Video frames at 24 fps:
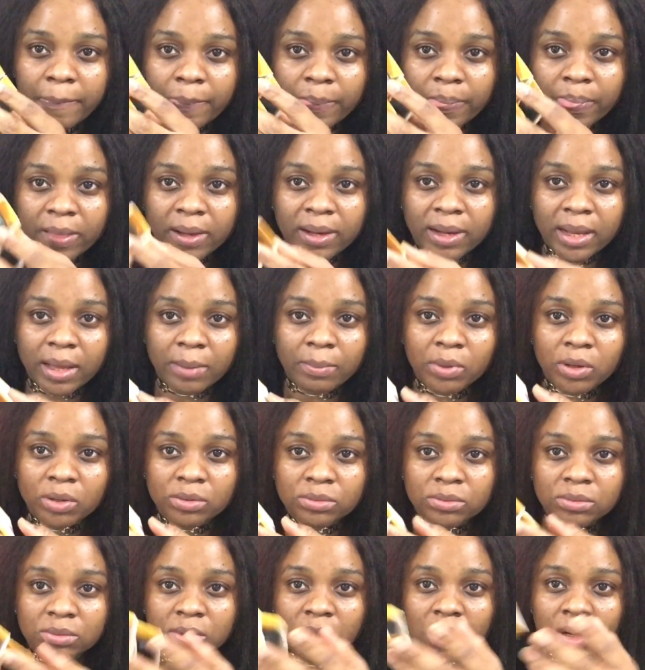
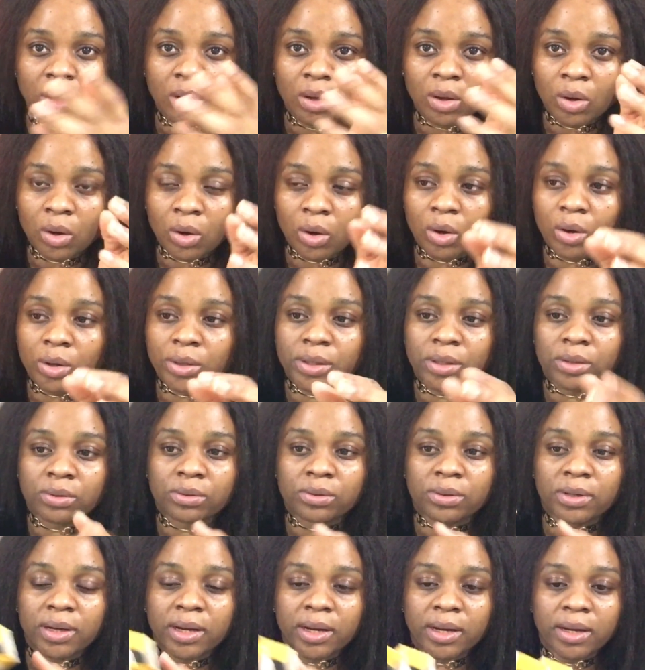lemon oil.
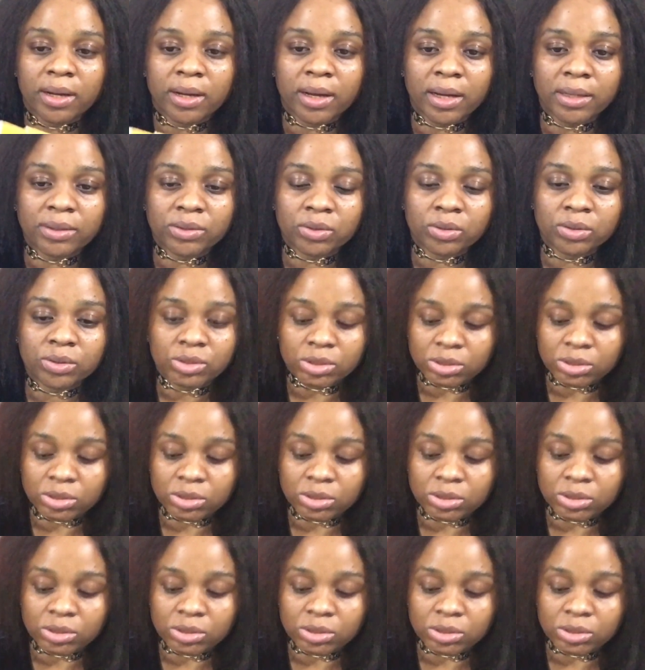I told